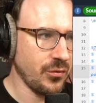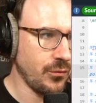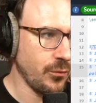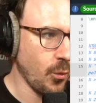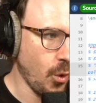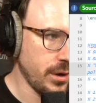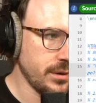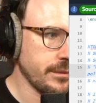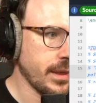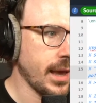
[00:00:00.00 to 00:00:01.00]
1,
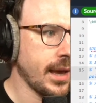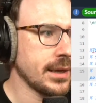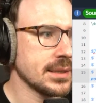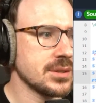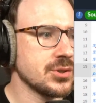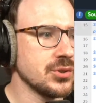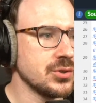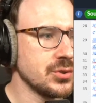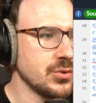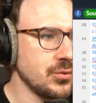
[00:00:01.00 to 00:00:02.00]
and decision
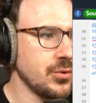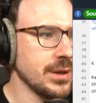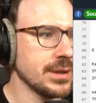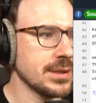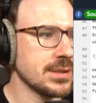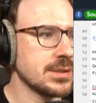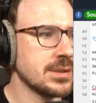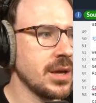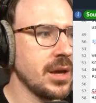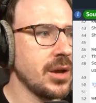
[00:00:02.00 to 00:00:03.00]
2 is
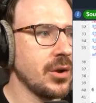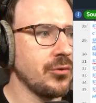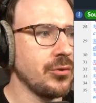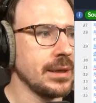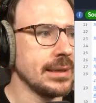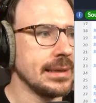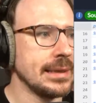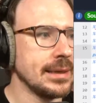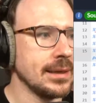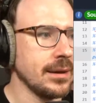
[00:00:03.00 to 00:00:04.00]

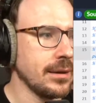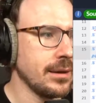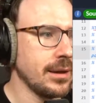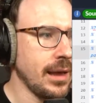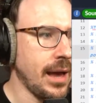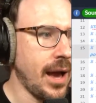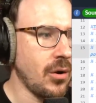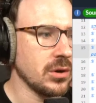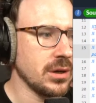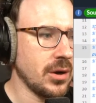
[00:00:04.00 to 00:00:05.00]
really how
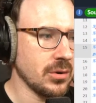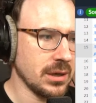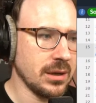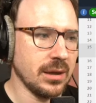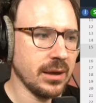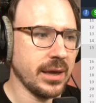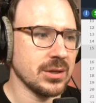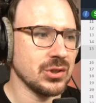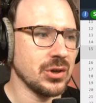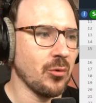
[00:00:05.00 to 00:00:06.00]
can she
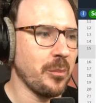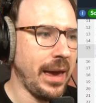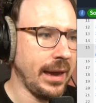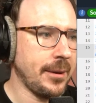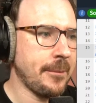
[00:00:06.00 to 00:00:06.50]
go back.